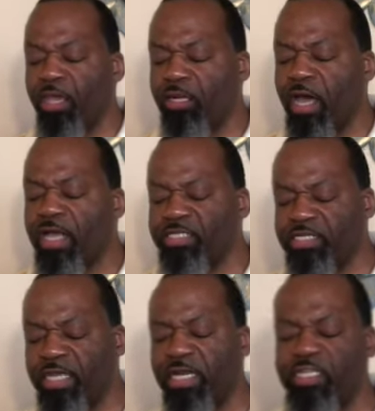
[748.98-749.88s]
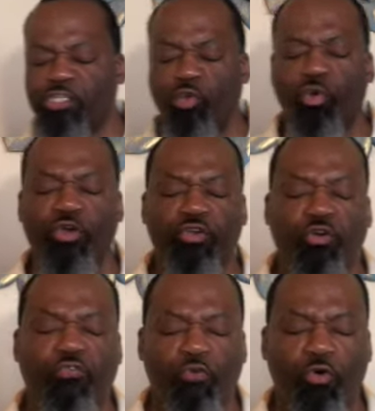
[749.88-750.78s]
And God, today, let your word
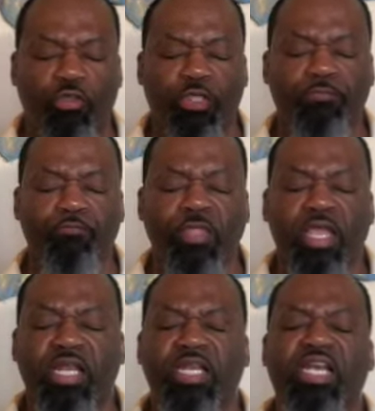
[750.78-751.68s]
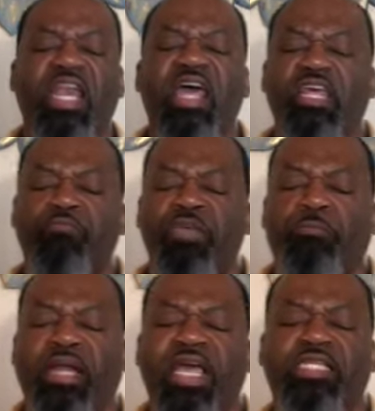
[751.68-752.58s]
go forth. Let it be
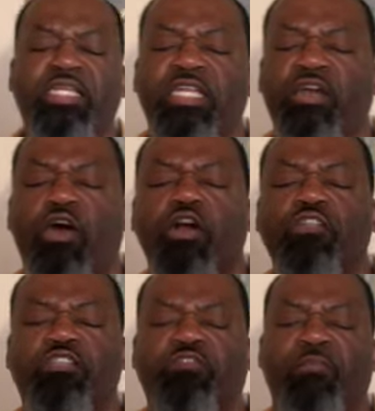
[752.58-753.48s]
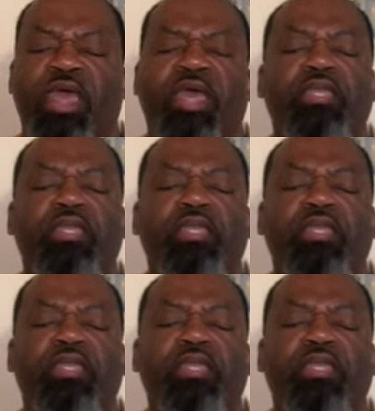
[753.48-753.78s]
planted in the hearts of man.